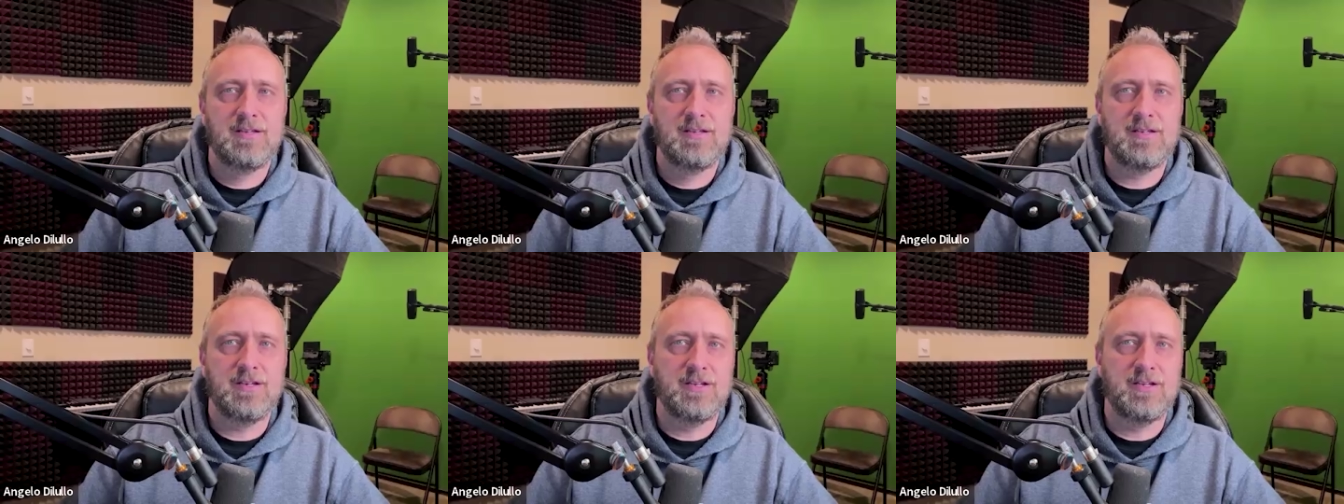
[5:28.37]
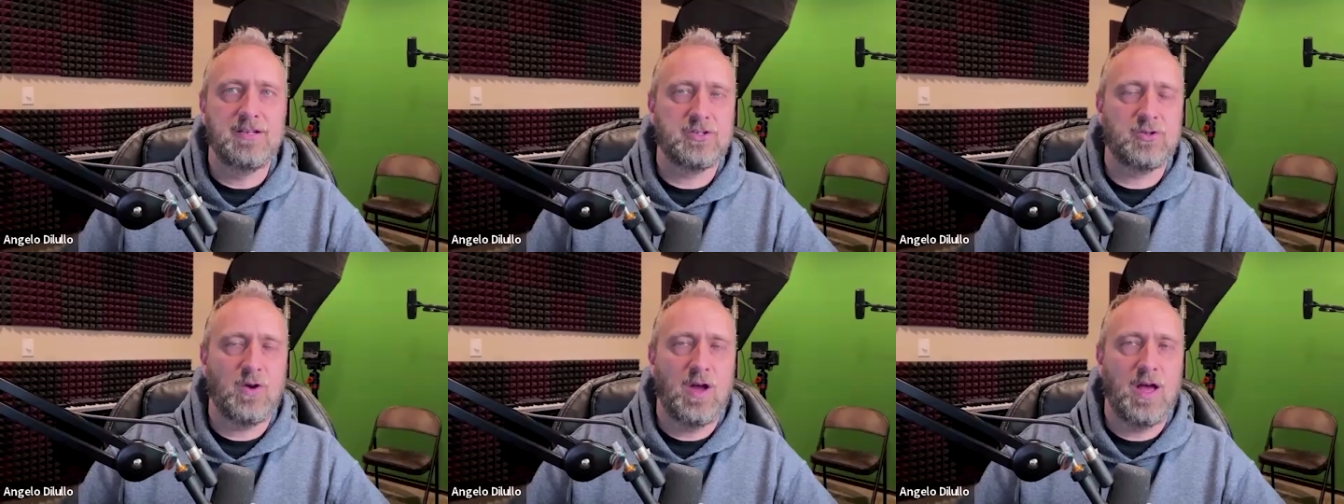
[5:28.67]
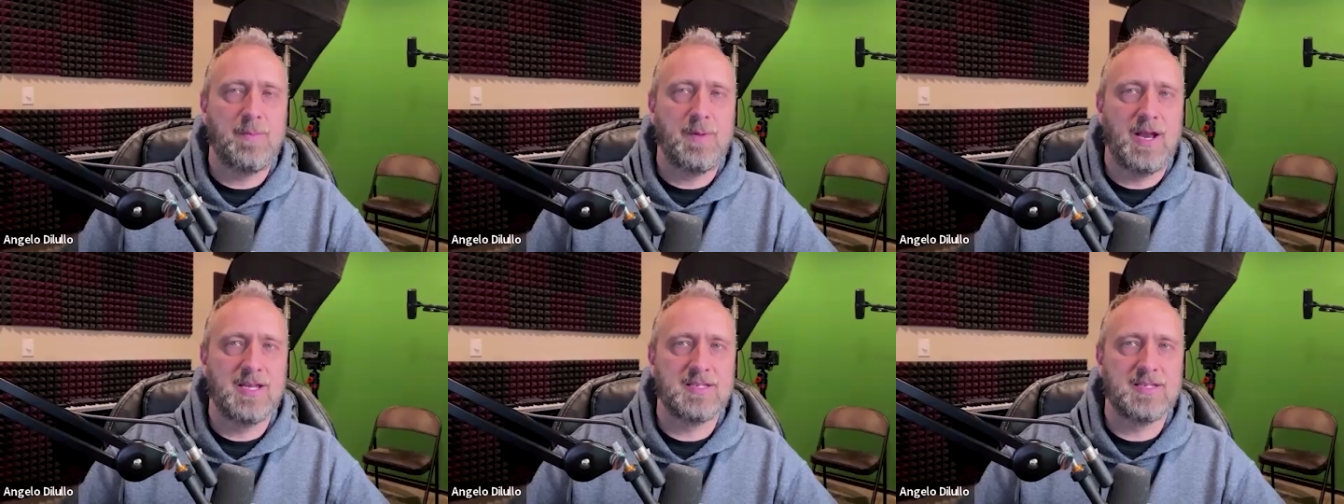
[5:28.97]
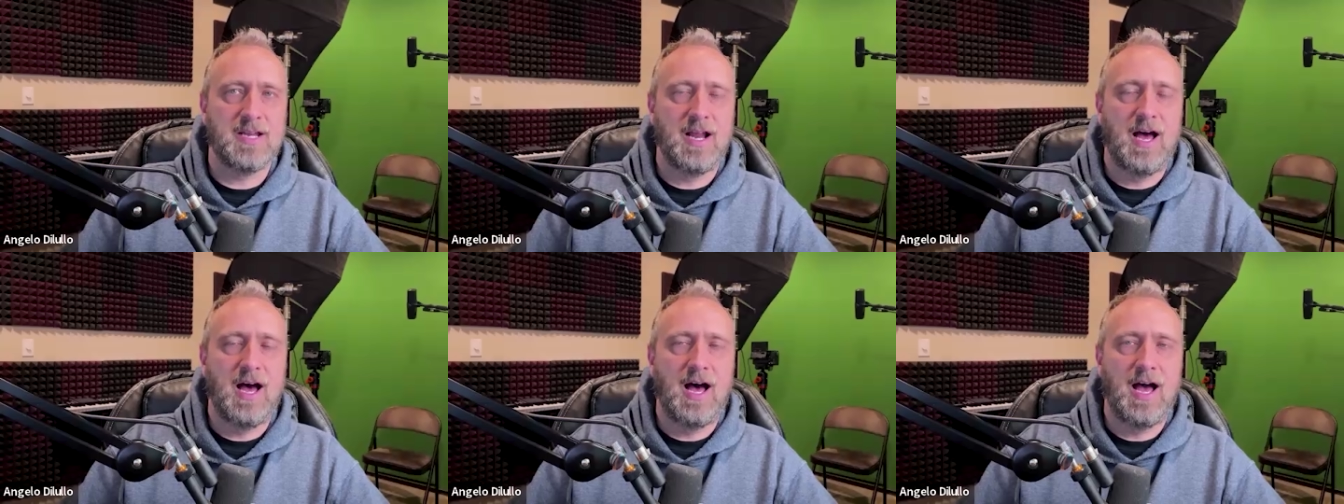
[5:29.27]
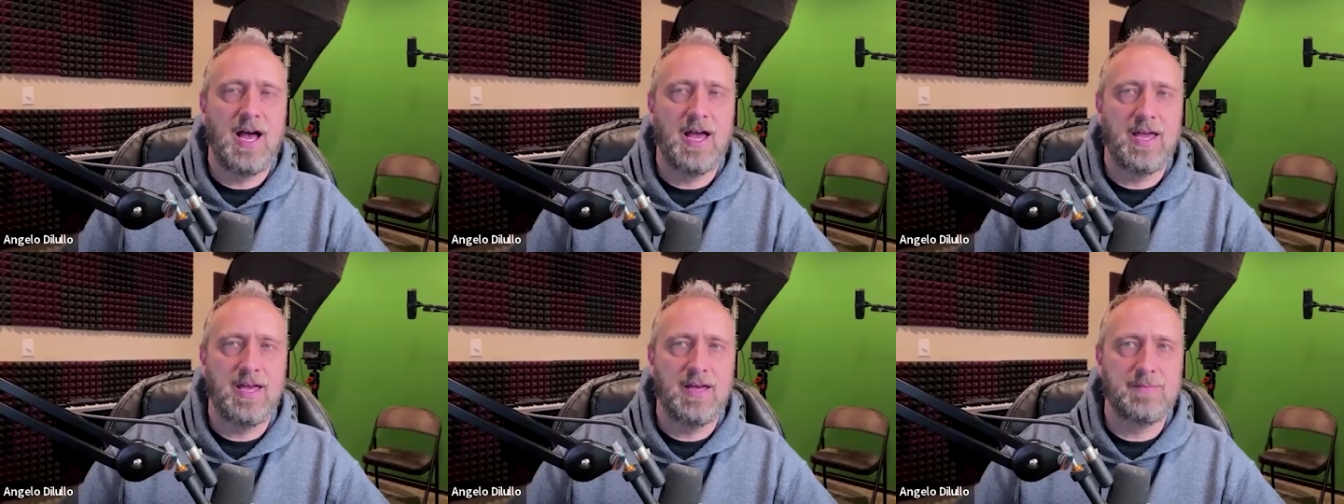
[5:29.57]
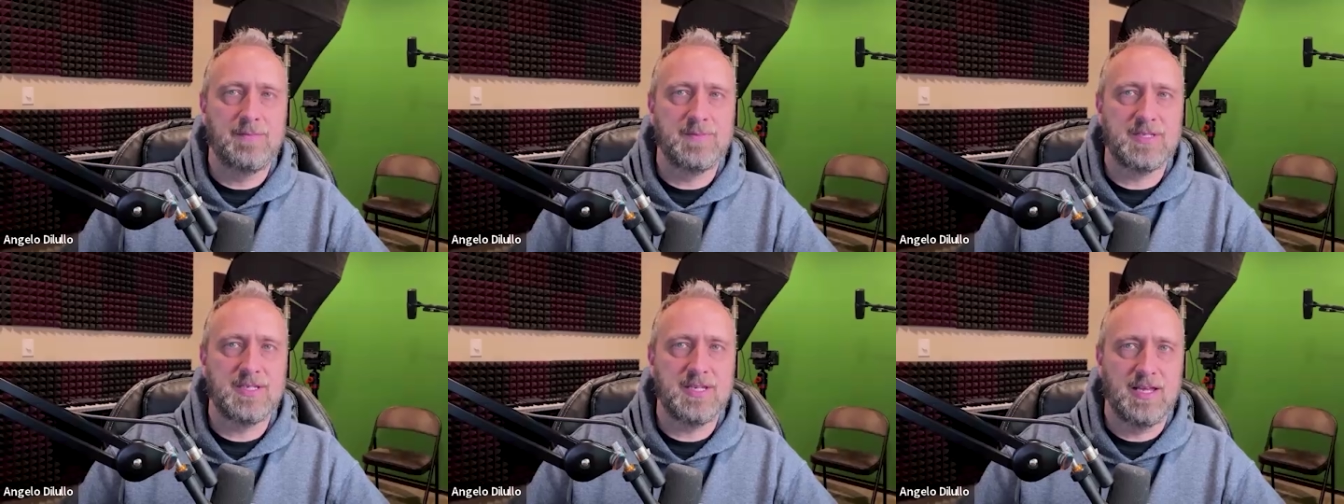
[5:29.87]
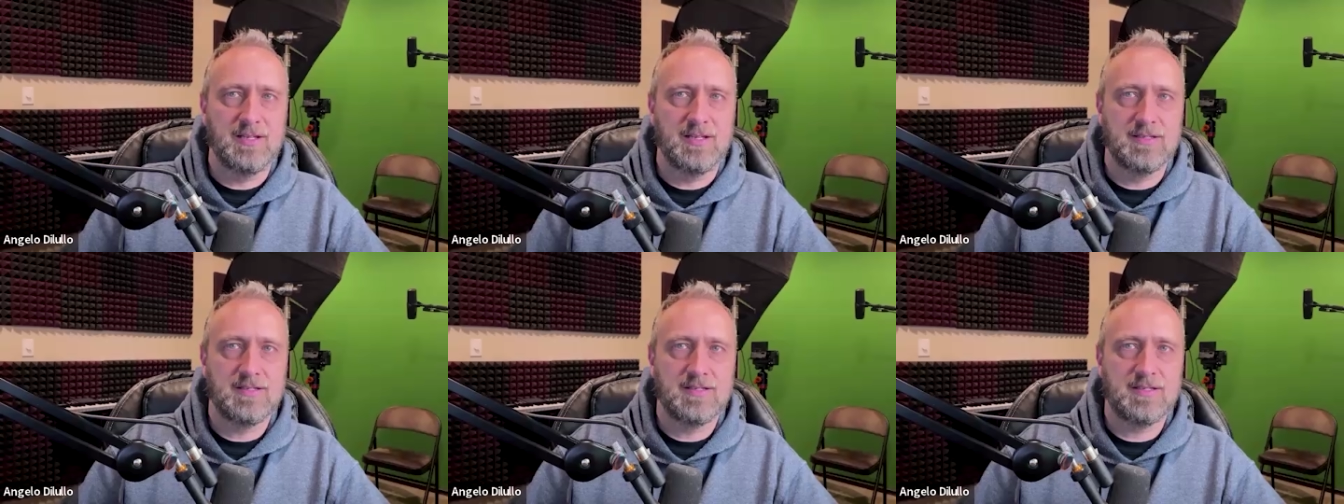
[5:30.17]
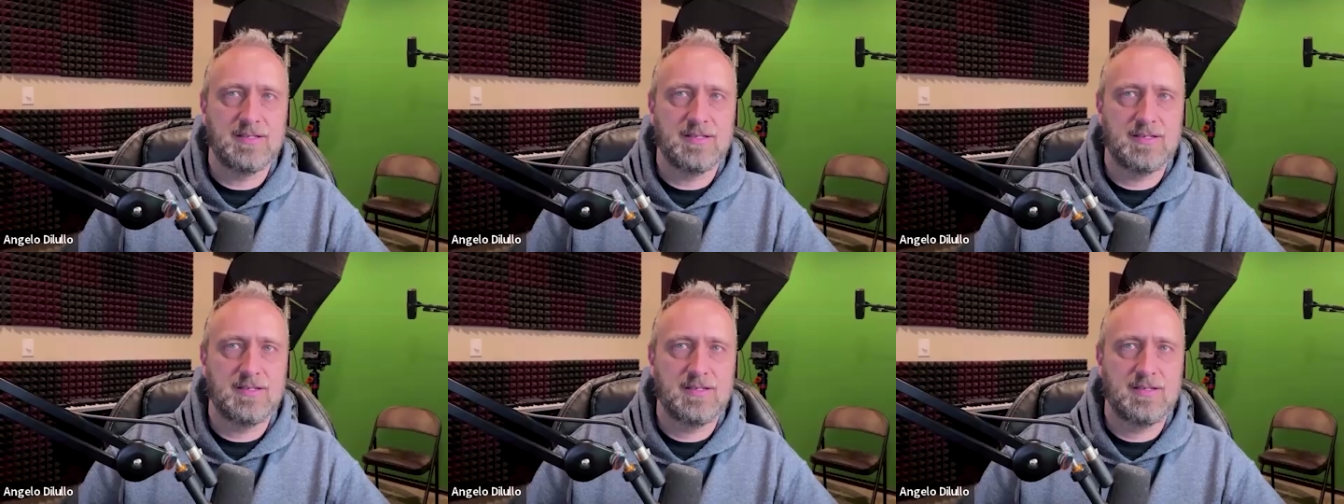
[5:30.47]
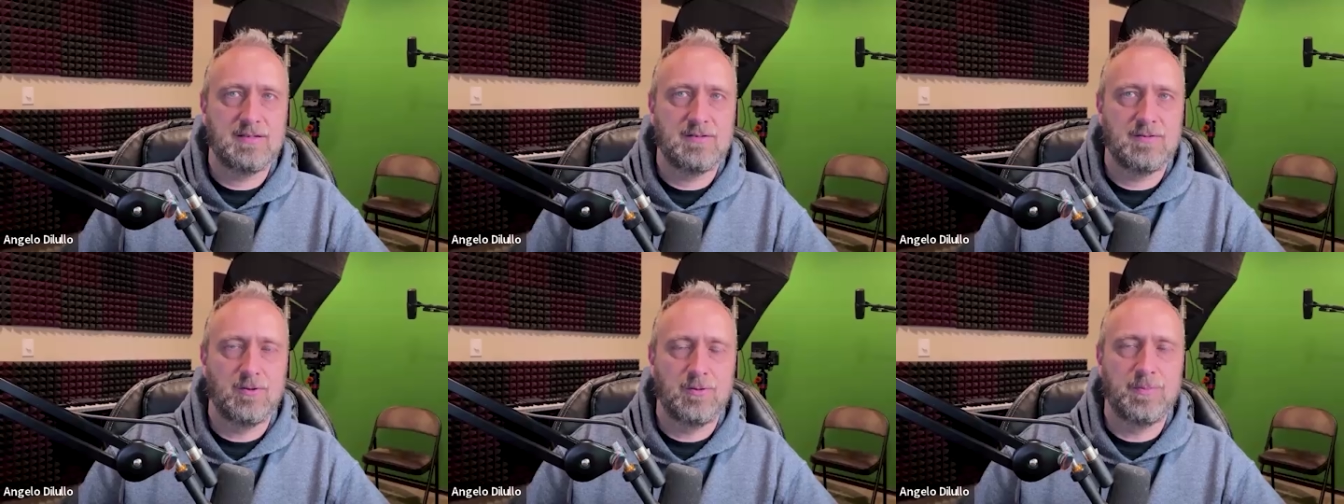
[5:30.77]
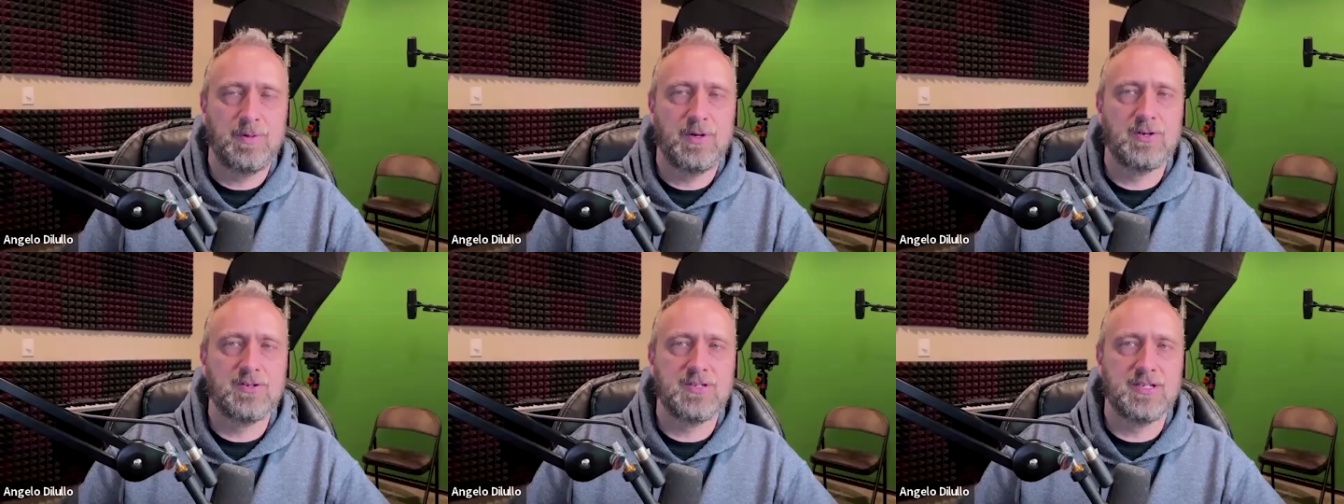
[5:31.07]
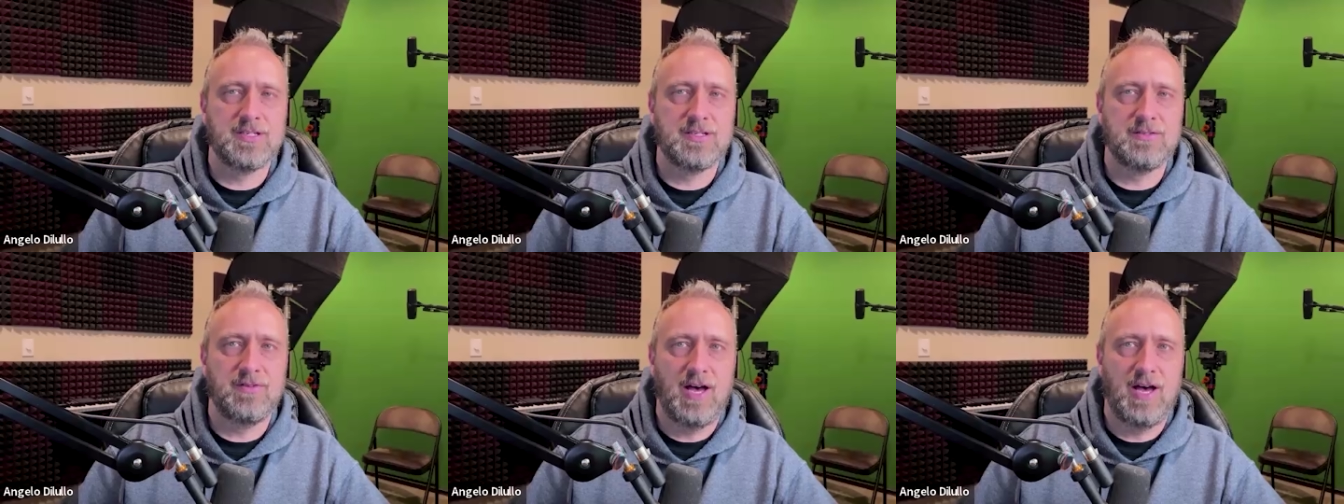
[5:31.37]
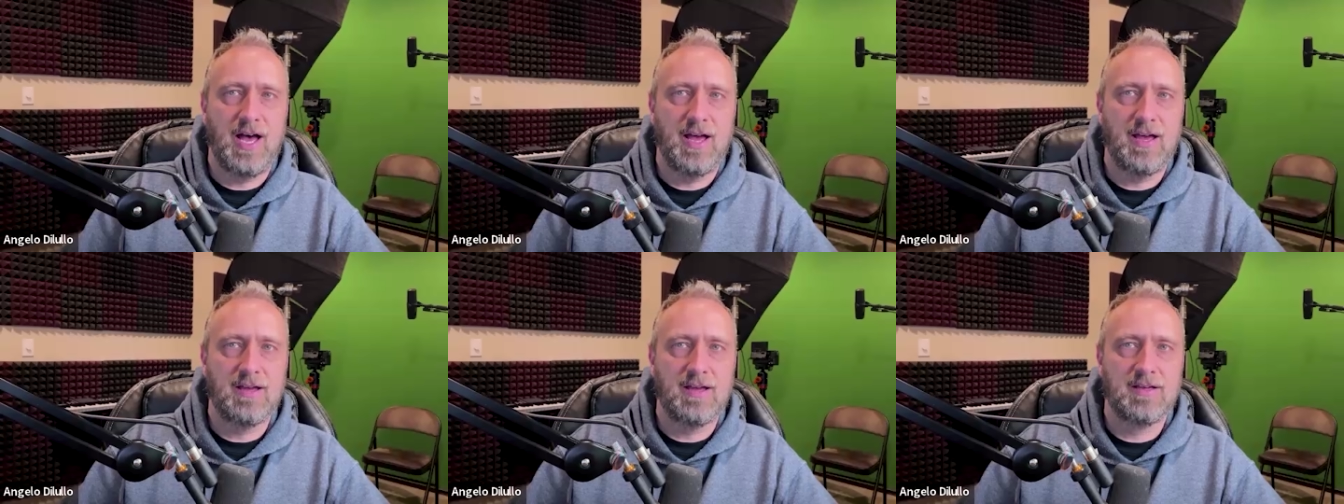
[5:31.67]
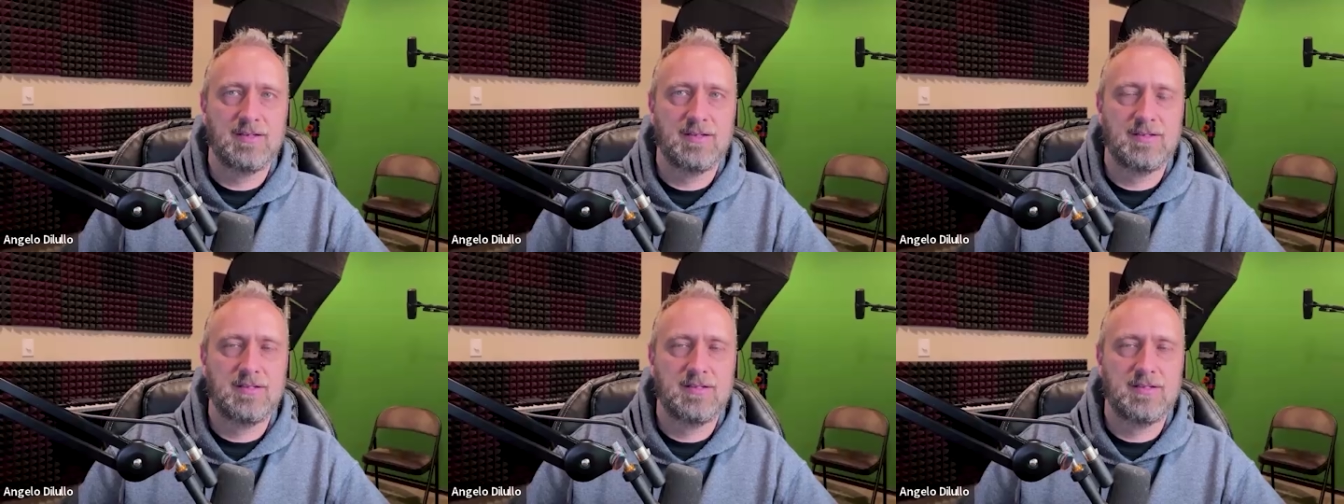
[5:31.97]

to describe it as an I am sense or the pure sense of I.